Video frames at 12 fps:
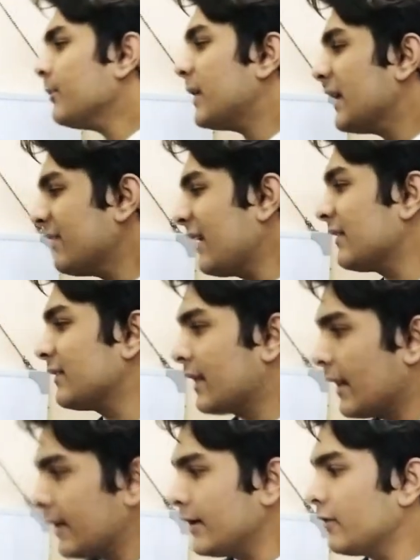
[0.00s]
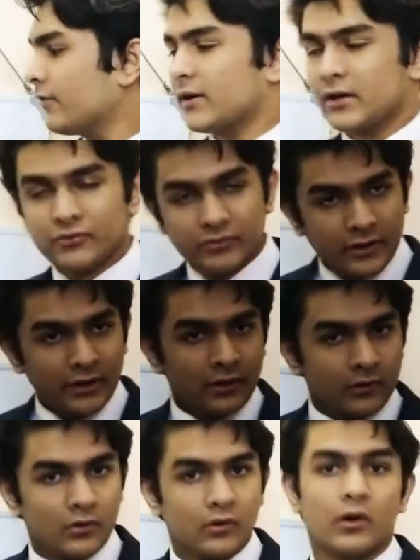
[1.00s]
place as a delegate of a
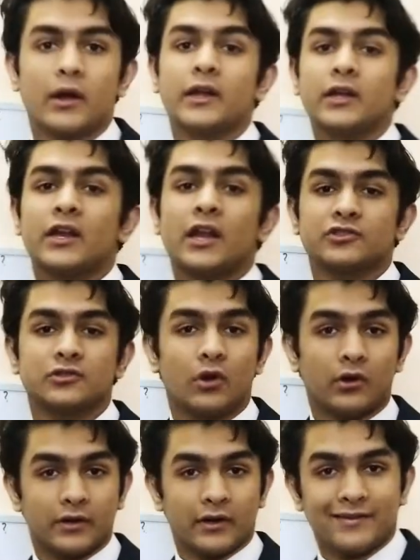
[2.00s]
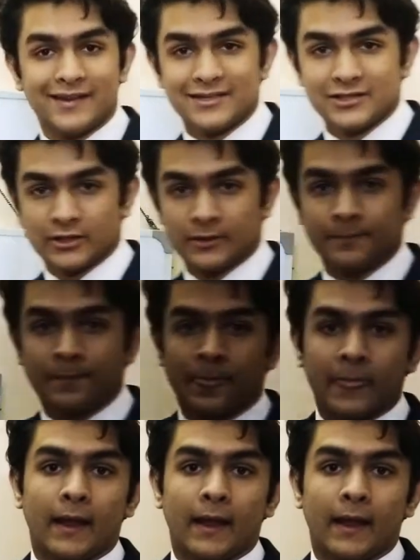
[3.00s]
country or an international organization,